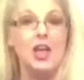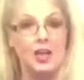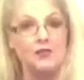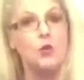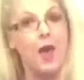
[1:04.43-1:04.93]

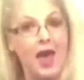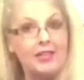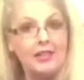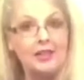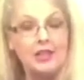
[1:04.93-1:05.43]
If you add
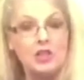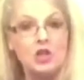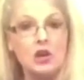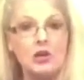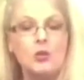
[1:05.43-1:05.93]
the leash
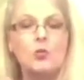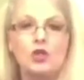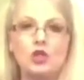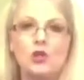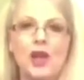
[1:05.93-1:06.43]
on it,
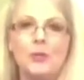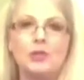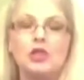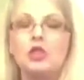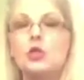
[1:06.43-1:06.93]
what you're liable
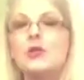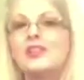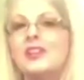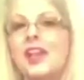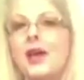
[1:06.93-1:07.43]
to do
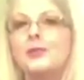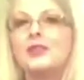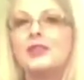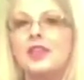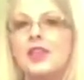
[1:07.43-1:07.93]
is
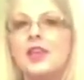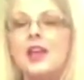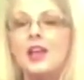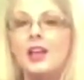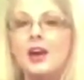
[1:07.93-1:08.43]
collapse the
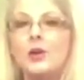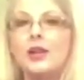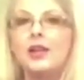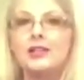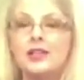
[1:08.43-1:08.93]

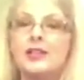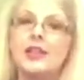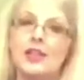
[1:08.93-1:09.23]
larynx, and then